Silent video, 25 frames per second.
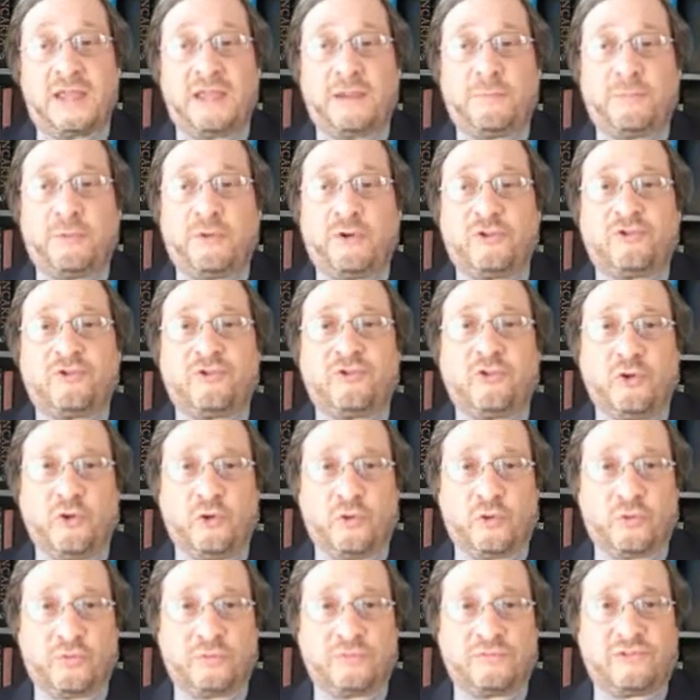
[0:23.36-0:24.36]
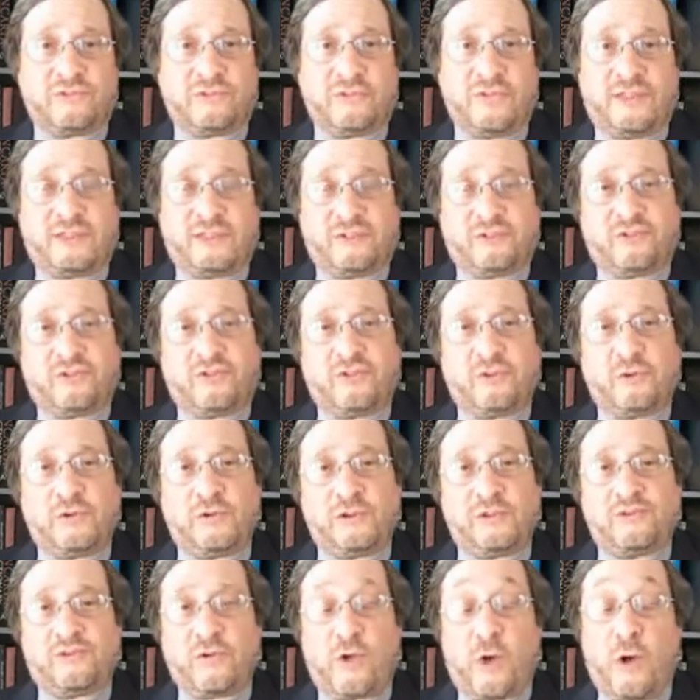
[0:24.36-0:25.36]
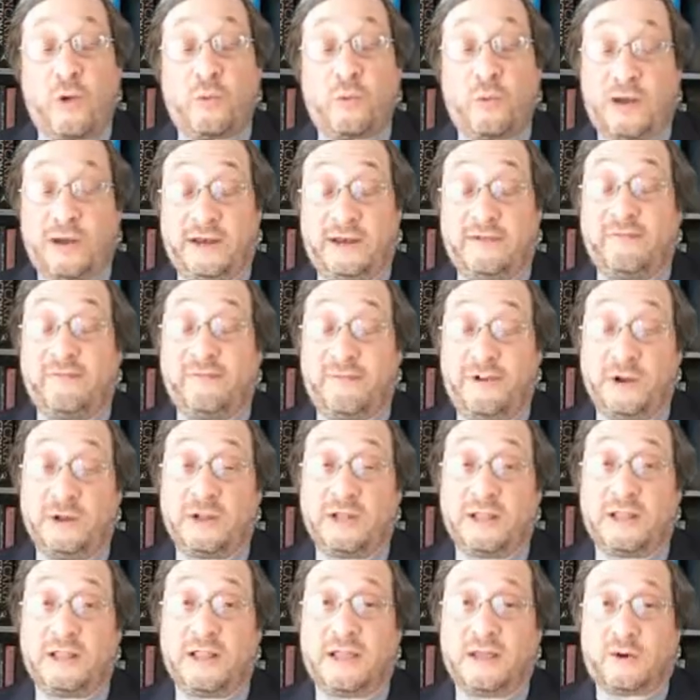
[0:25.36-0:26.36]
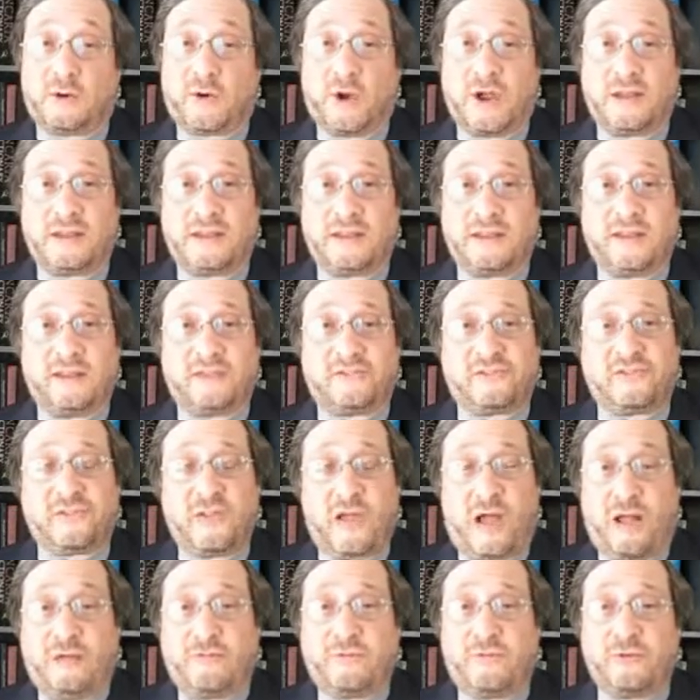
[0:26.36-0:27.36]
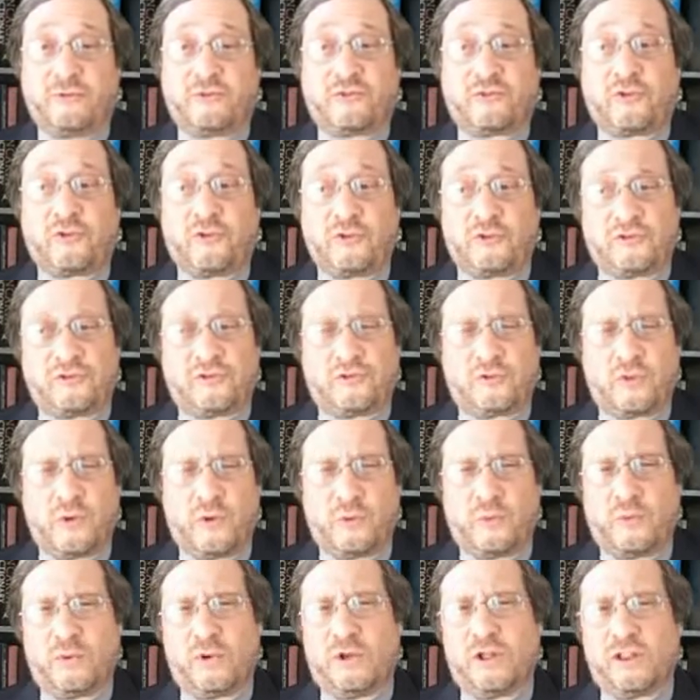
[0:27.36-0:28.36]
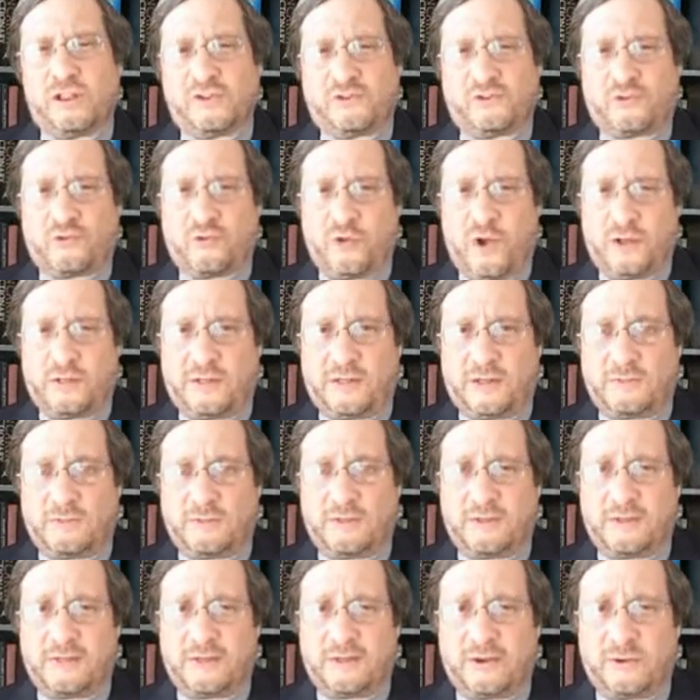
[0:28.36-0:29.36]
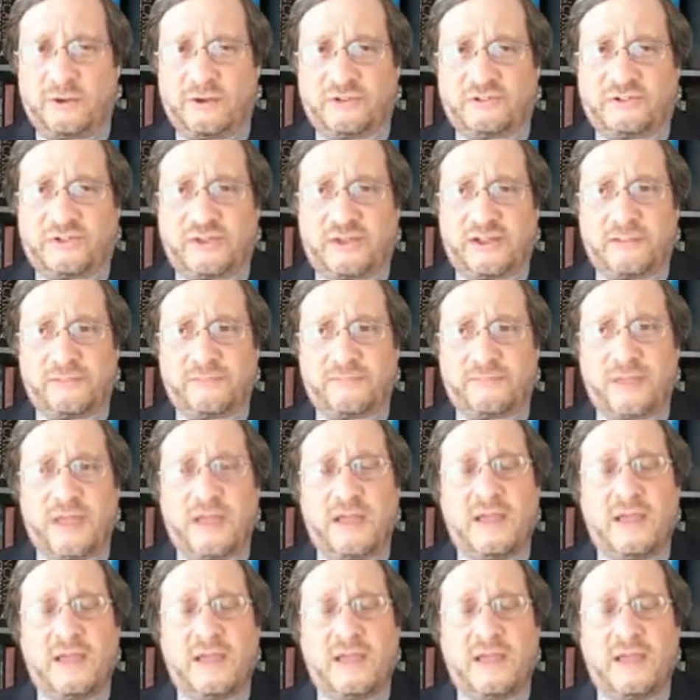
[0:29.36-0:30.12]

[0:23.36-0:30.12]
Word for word: It presumes that the student is already fairly literate. It's not for students who are really struggling with literacy.